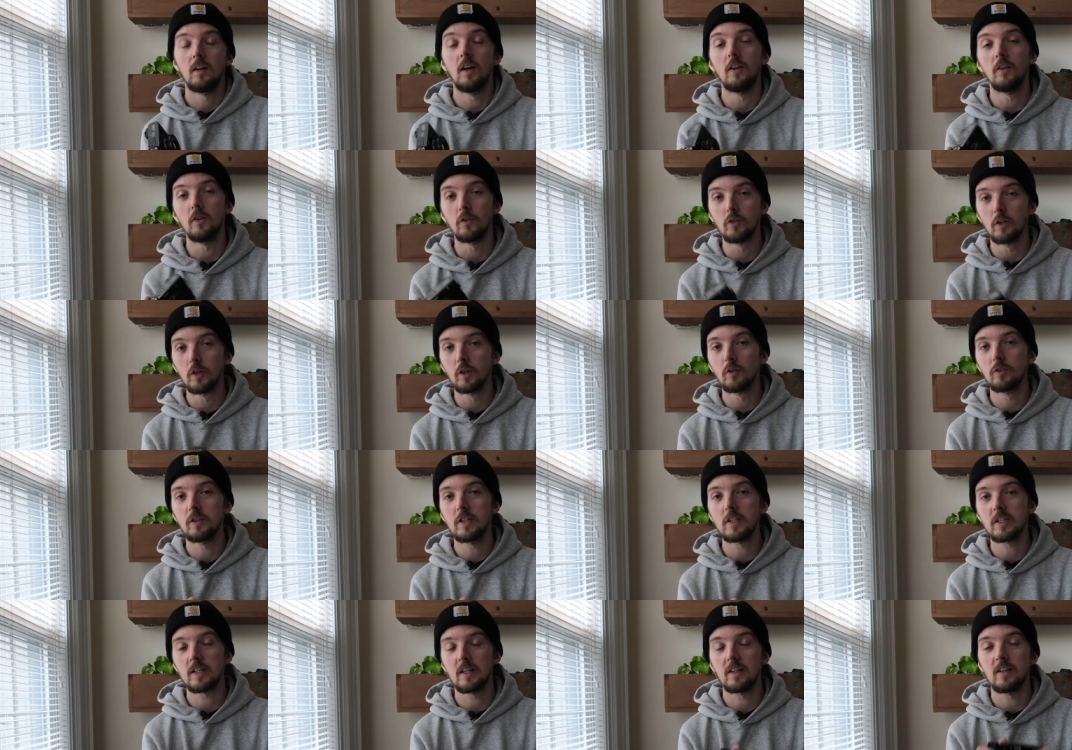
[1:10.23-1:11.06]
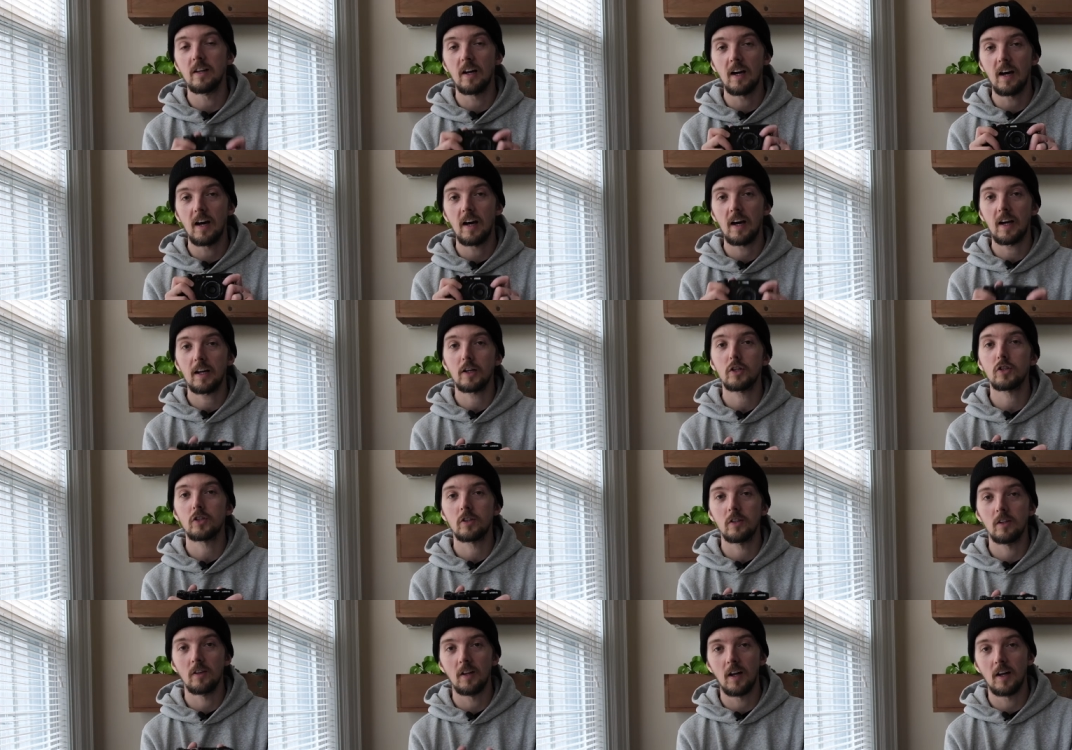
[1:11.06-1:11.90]
And the real reason that I
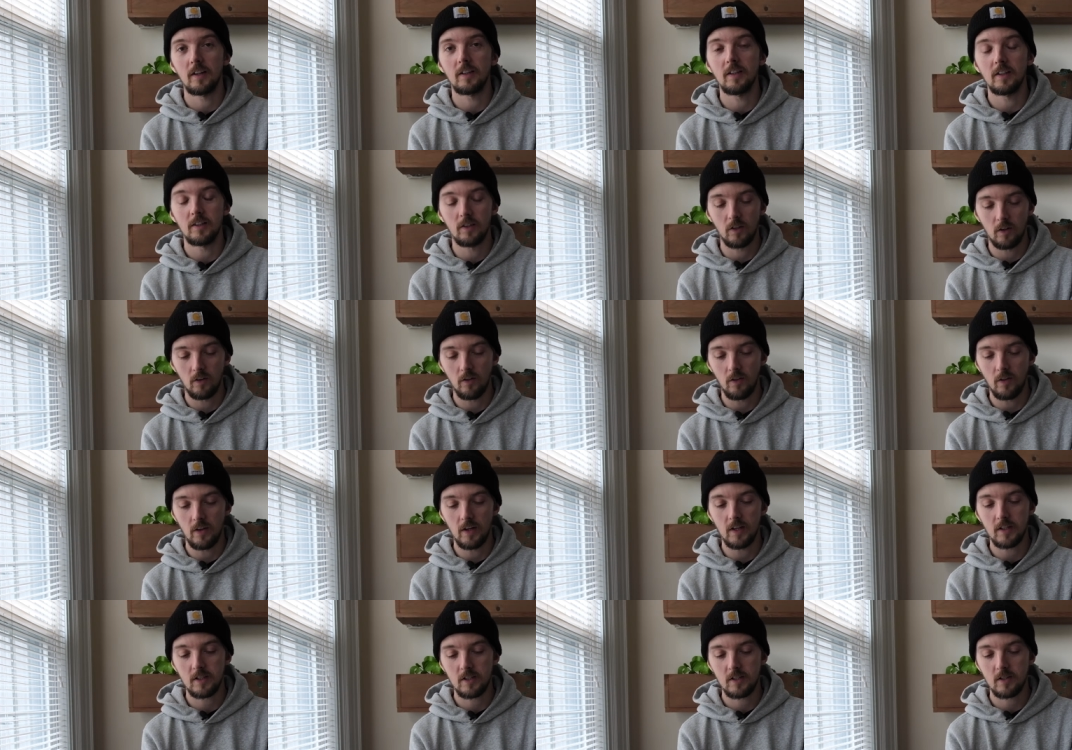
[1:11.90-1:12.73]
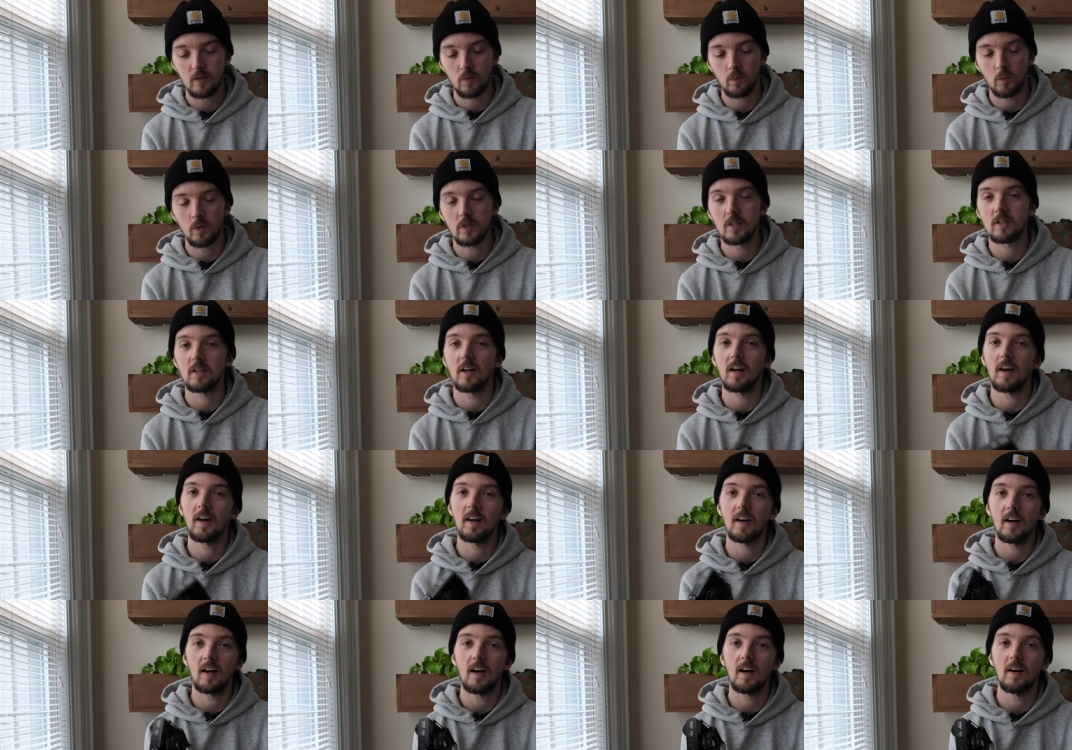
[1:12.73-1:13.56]
actually landed on this was that
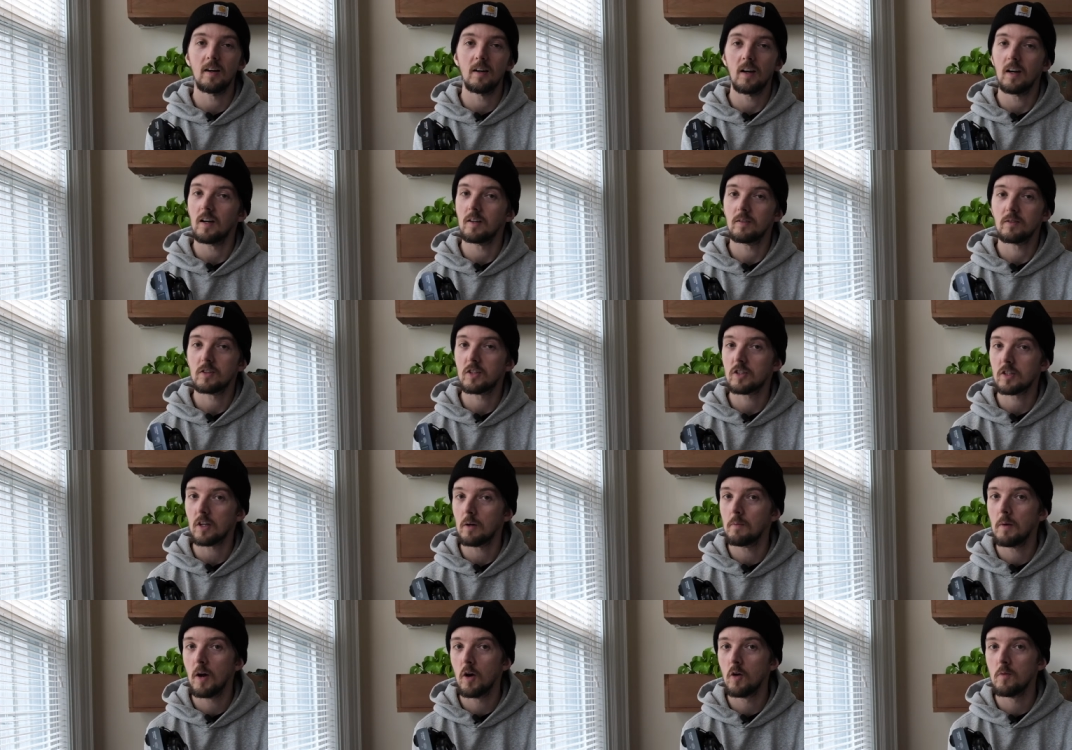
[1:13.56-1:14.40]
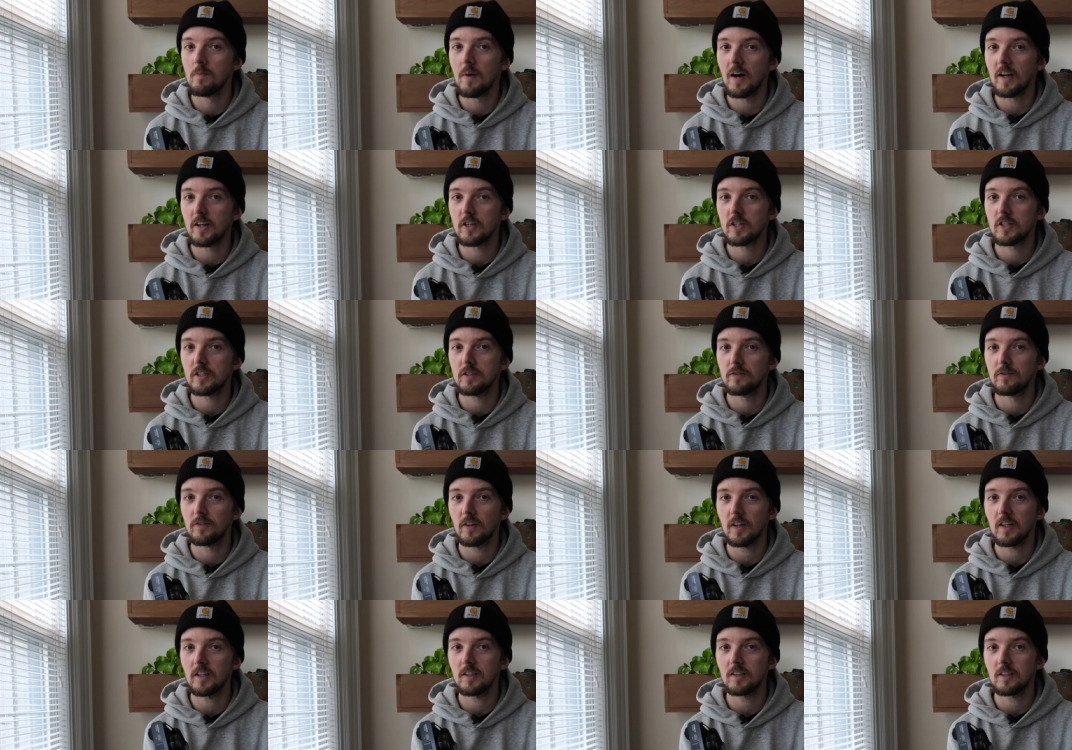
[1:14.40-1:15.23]
I somehow managed to
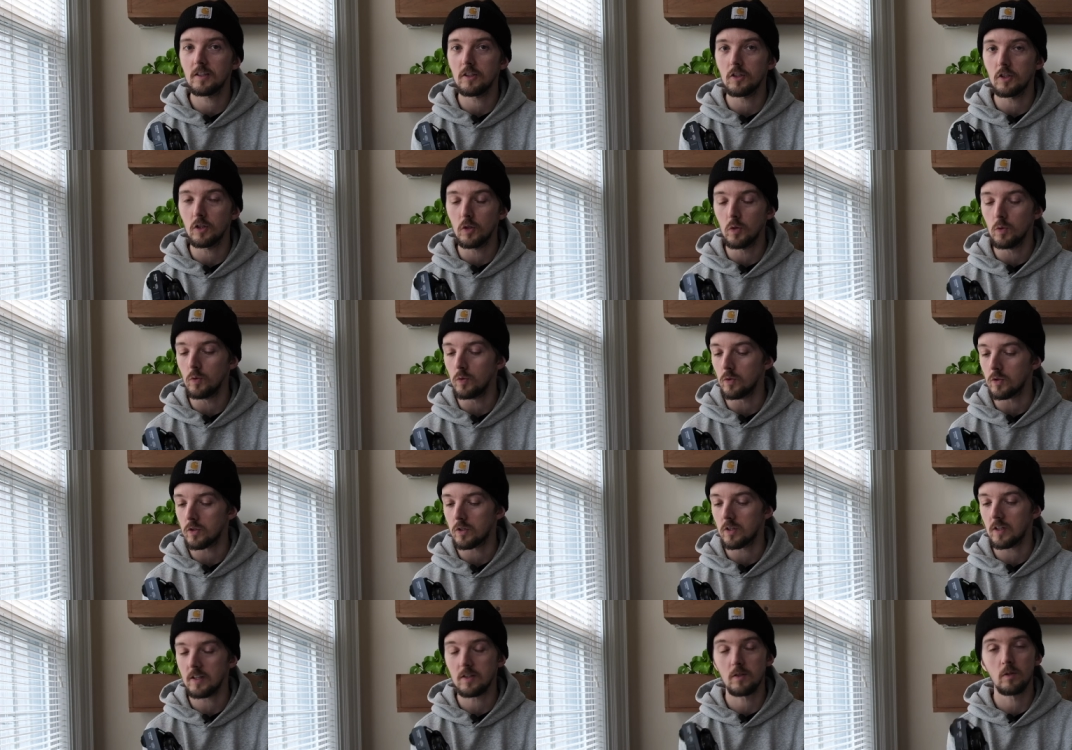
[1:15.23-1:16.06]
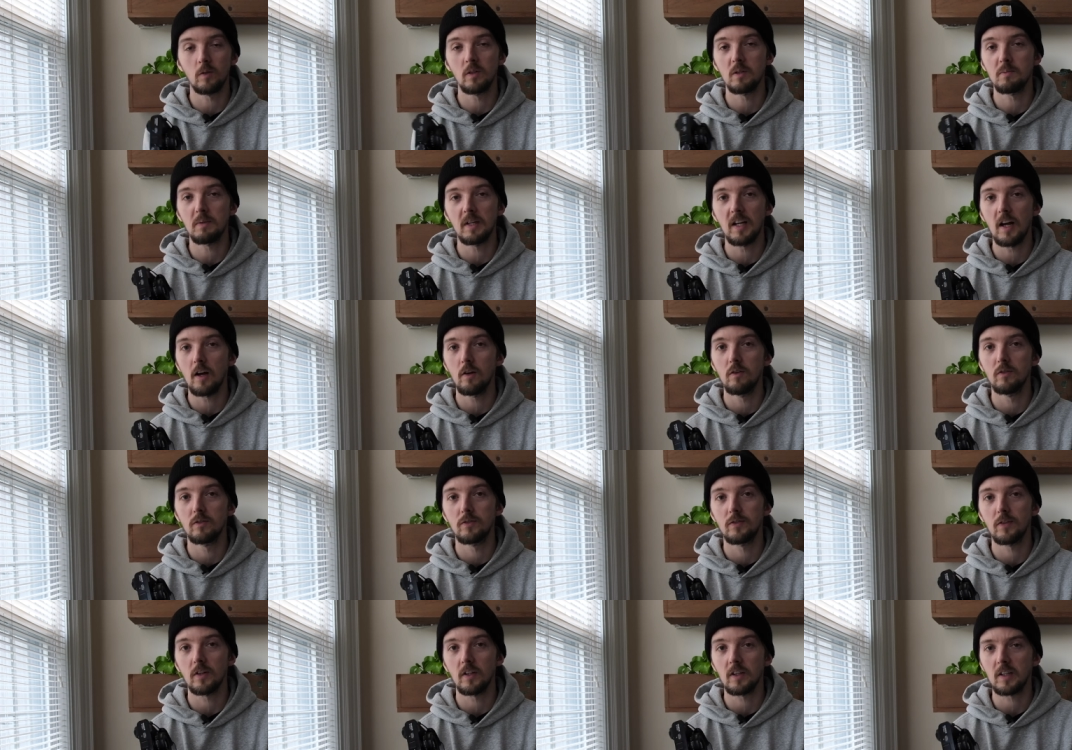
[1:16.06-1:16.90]
find it used. It's only been
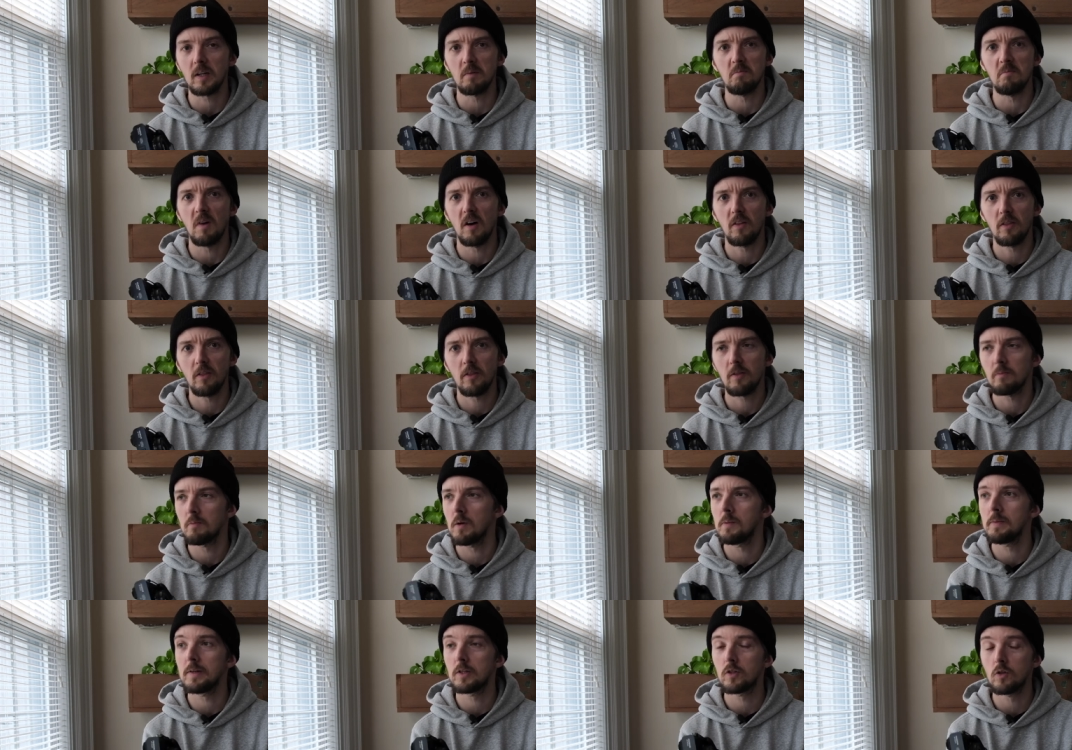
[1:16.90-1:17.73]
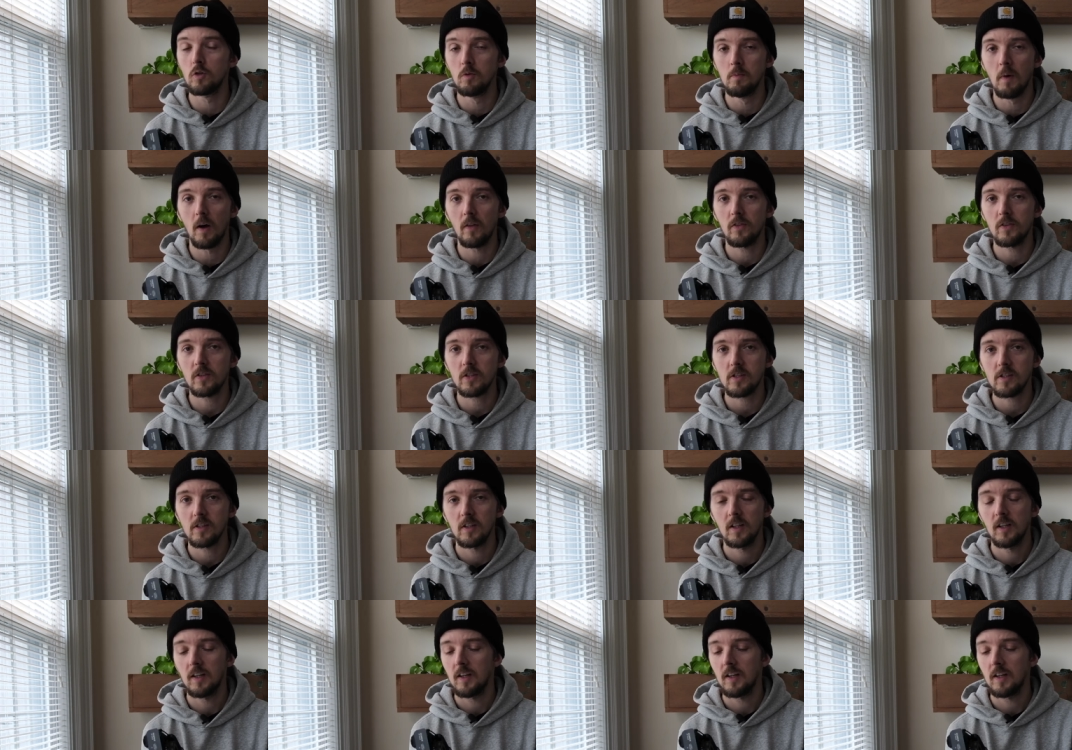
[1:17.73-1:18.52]
out for like a month, maybe two months,